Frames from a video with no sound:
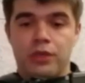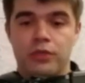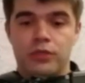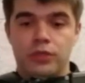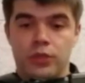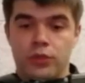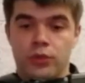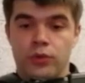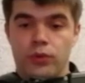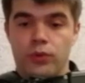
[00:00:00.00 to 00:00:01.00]

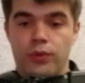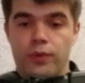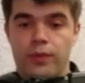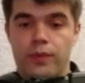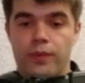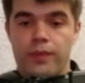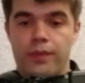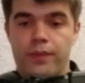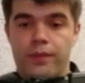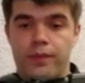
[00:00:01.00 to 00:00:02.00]
so
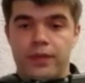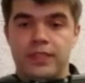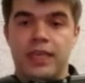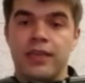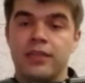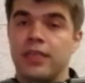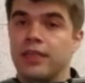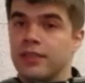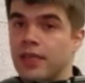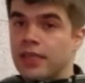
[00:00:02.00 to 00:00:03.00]
it's highly
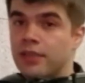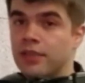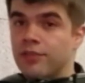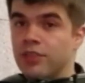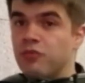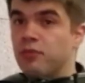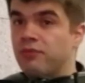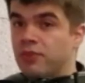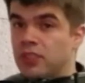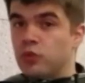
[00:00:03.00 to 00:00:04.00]
unlikely that
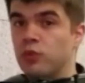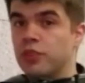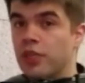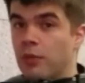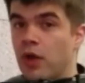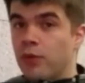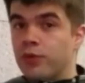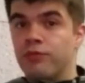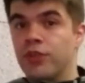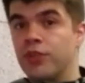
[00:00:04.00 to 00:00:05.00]
this will come out
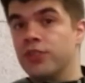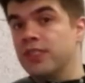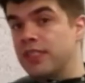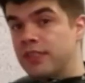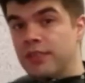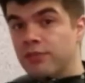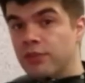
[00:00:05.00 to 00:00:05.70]
either 16th